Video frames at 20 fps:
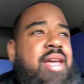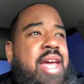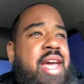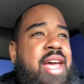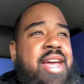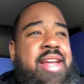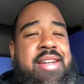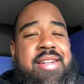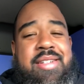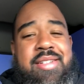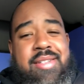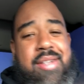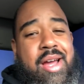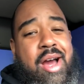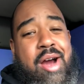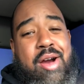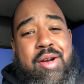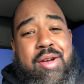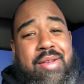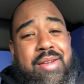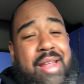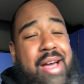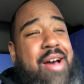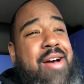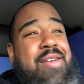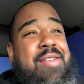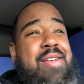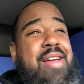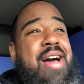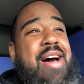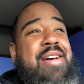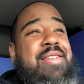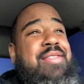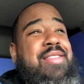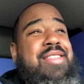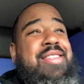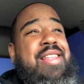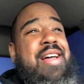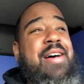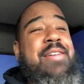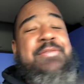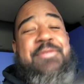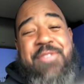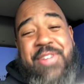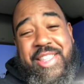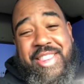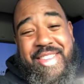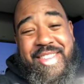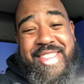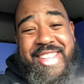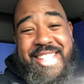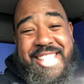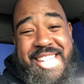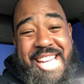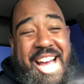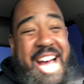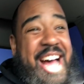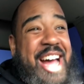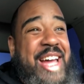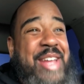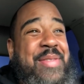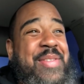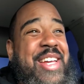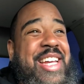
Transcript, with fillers: in a, a, a, a fifth of the time.